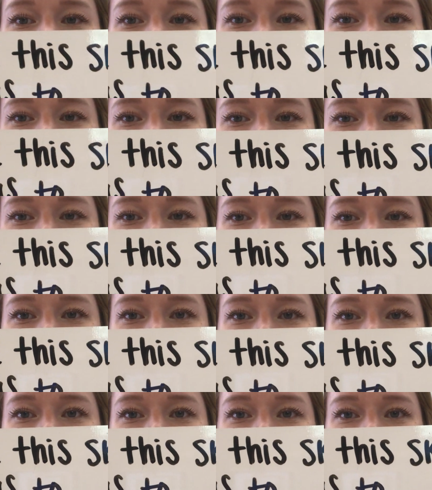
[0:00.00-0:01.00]
and reason
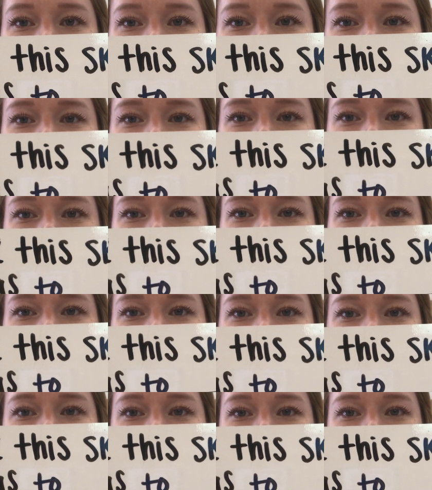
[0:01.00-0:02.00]
3. Go ahead and
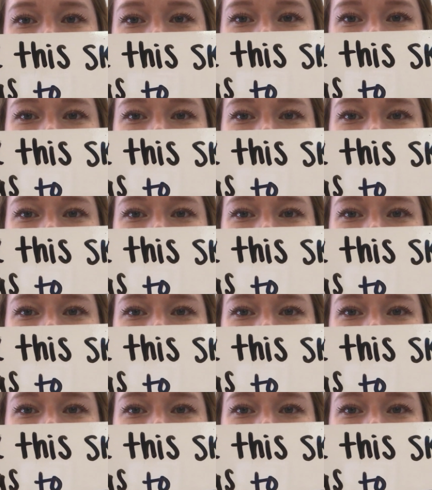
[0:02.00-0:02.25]
pause.